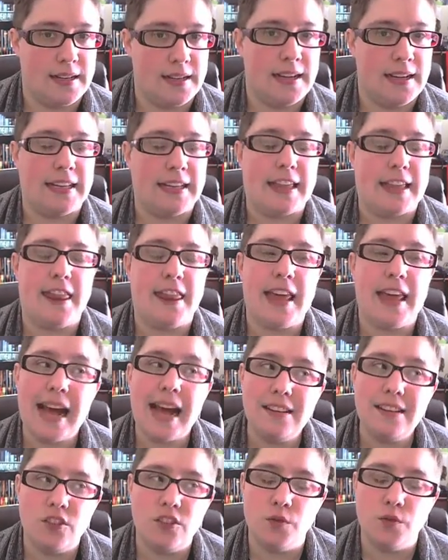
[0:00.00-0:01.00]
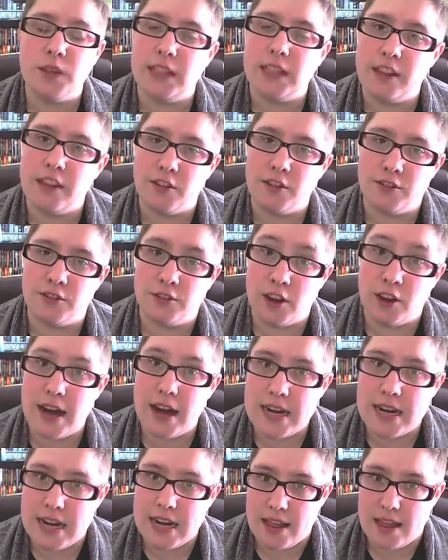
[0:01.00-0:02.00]
And like, that's really the
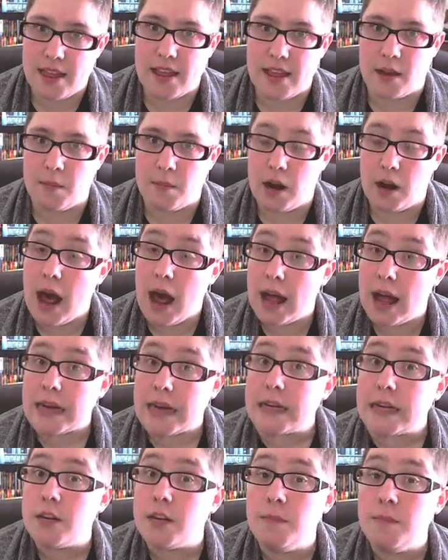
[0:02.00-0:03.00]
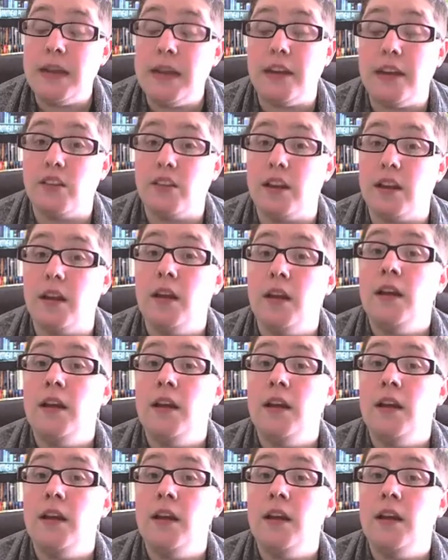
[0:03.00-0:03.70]
frightening thing about Hyde to me, is that